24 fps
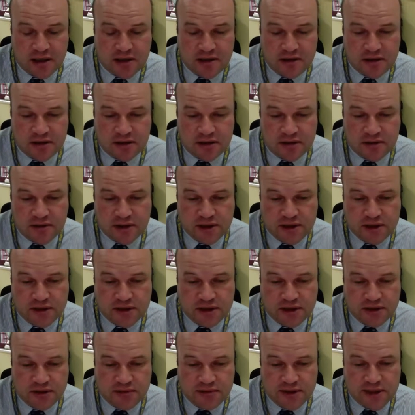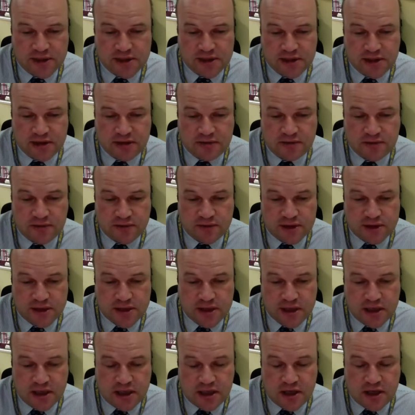So the question to myself was